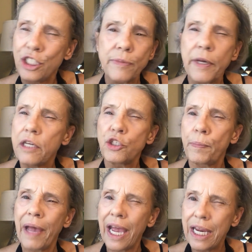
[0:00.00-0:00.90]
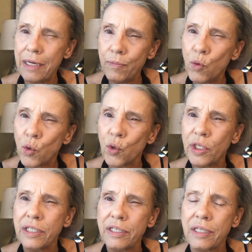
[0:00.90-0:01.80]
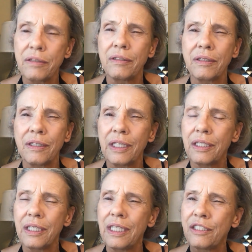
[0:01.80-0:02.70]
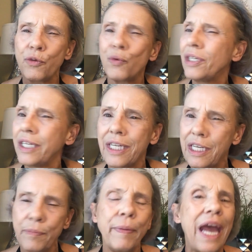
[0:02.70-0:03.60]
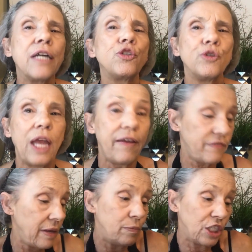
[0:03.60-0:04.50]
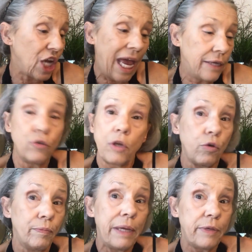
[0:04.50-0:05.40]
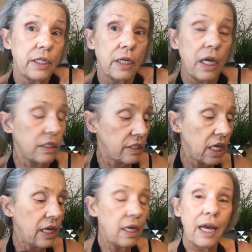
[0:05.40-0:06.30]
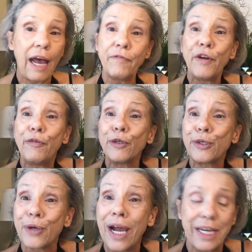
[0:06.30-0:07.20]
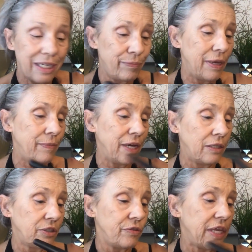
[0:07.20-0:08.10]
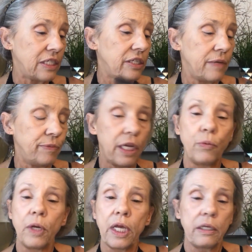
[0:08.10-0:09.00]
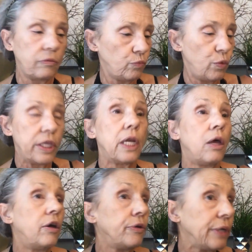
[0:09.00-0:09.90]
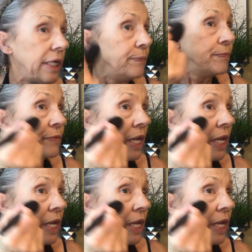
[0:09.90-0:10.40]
just because you pay more, is it really going to impact your life that much? I don't know. Maybe it does. I've never tried it. Maybe I'll do that someday when I win the lottery.